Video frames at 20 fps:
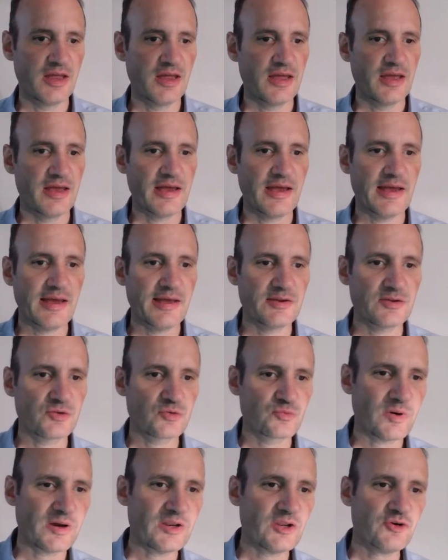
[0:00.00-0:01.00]
And
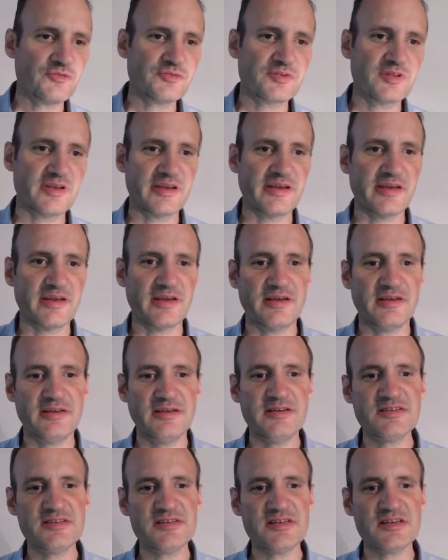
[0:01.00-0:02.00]
one of the
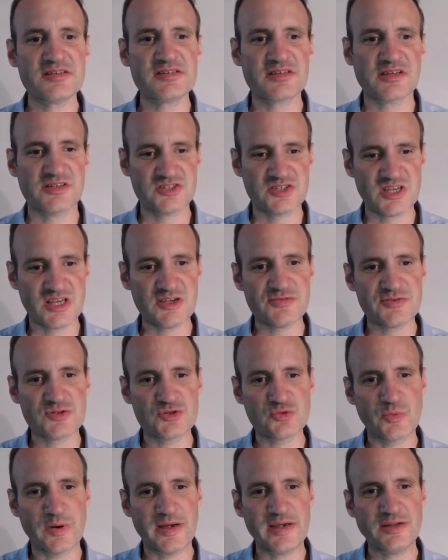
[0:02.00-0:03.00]
easiest and safest
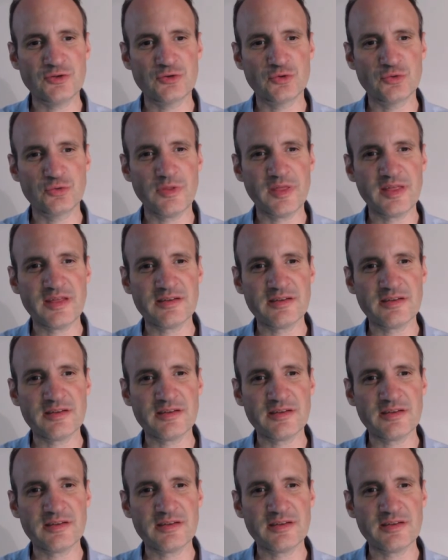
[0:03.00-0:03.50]
way to do that